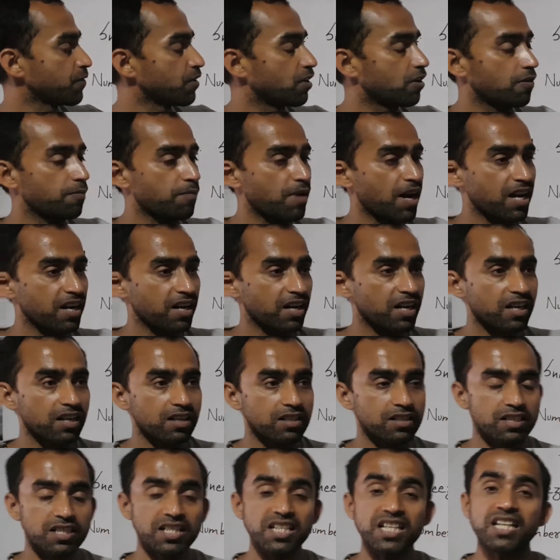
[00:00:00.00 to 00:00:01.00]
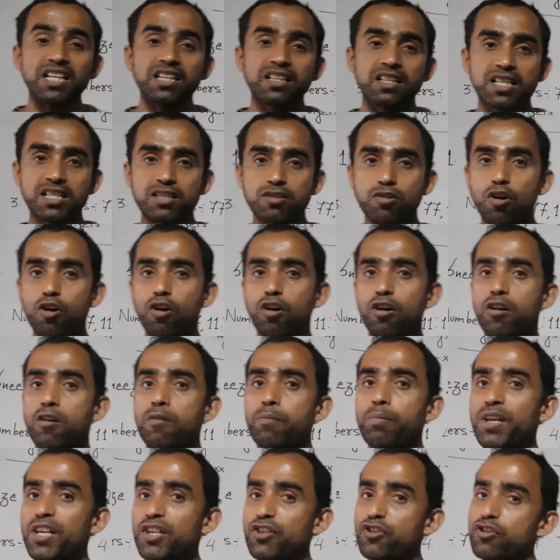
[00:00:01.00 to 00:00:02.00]
or by seeing these all
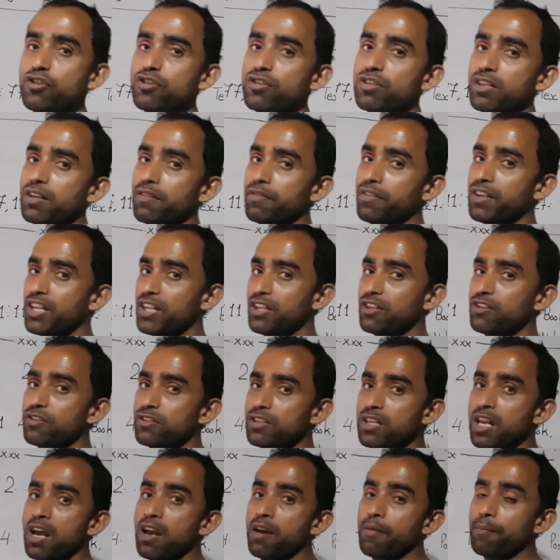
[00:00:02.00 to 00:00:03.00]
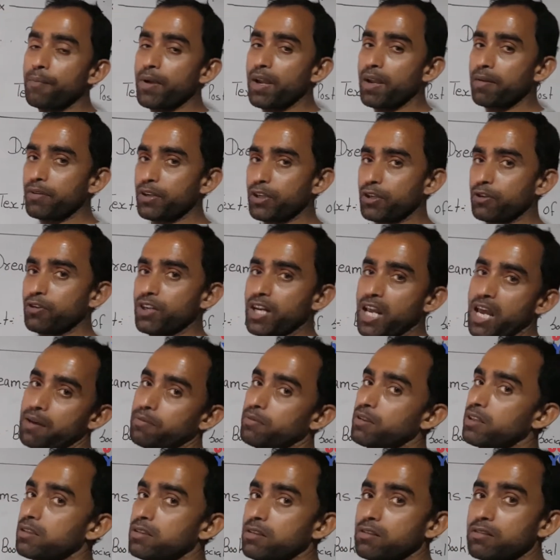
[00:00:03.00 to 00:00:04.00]
pictures or videos, maybe you would have
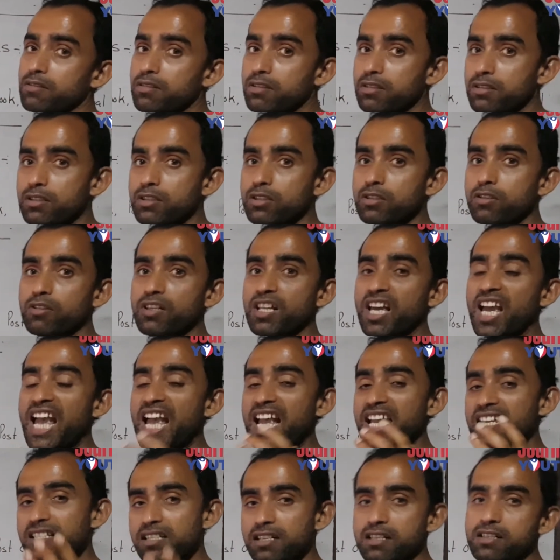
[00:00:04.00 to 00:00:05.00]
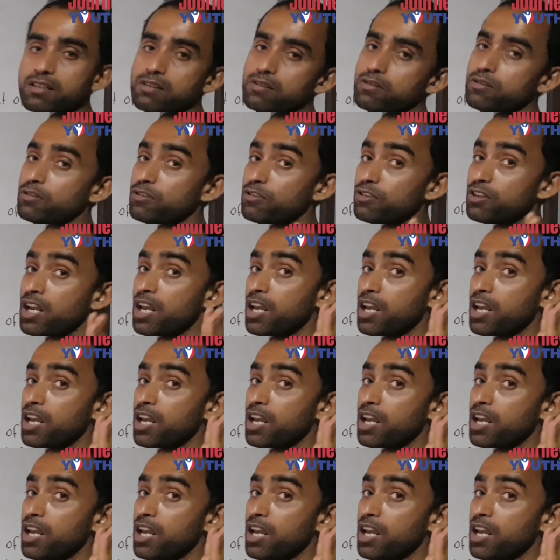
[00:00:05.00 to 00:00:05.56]
the solutions. So the angels would